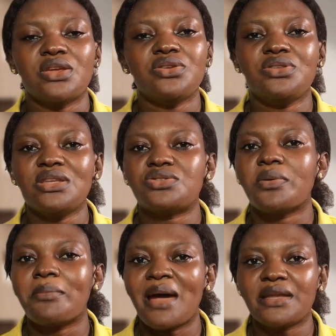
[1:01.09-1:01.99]
You need to
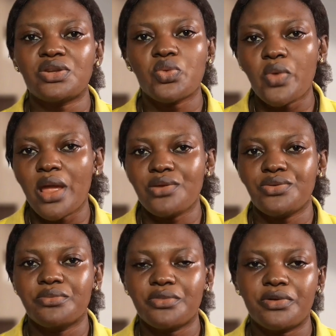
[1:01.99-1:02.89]
mind the way
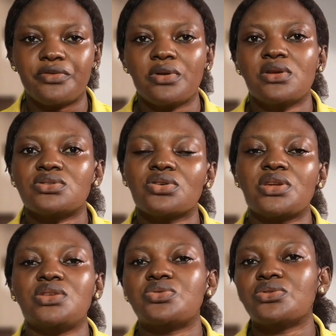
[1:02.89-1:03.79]
you move so
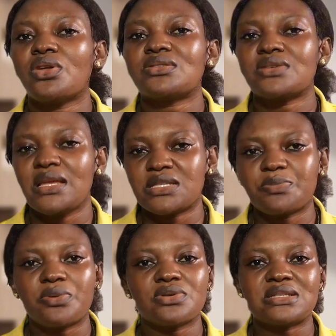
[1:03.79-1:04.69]
it will not
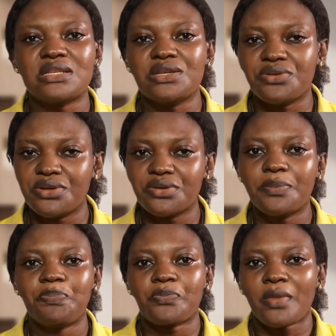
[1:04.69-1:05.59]
expose the
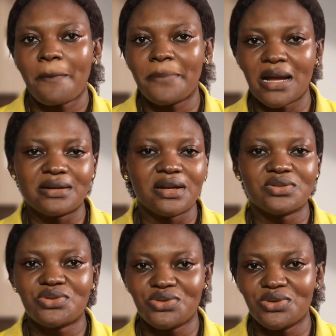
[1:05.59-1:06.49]
real
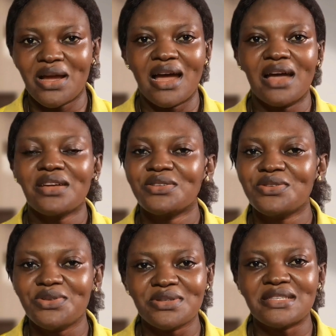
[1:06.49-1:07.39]
background you are
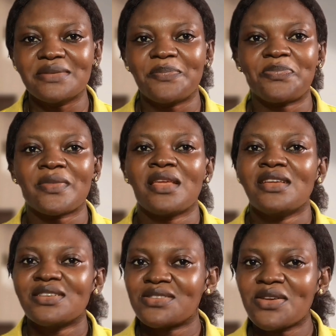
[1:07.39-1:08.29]
using.
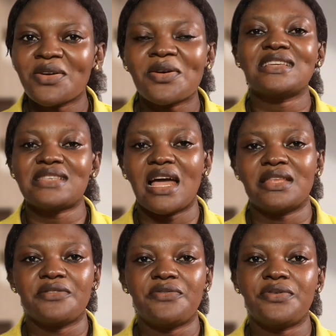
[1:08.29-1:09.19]
So these are
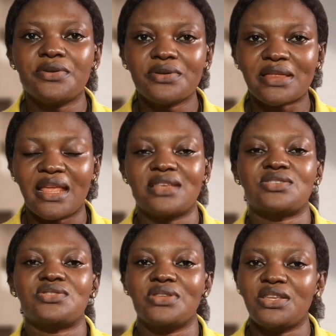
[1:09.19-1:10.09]
the few
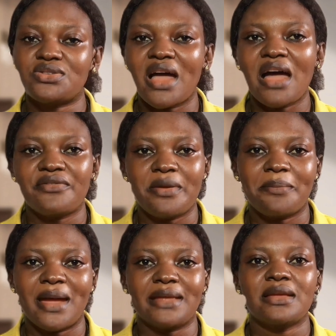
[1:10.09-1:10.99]
things you need to have in
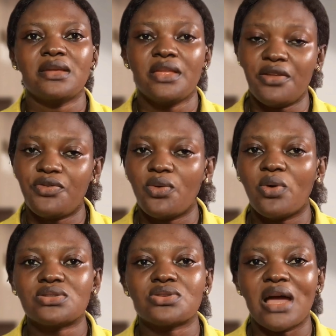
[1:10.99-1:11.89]
mind if you
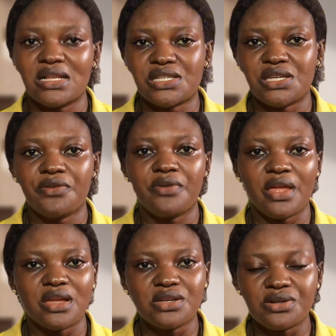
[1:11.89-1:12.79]
want to achieve
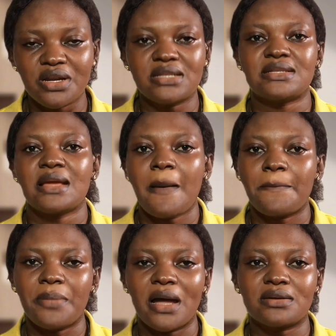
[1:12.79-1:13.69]
a great
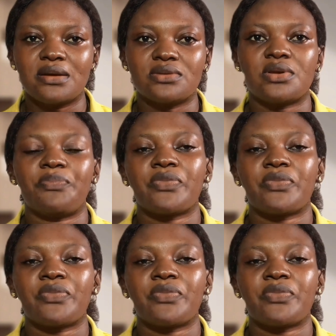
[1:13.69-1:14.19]
background.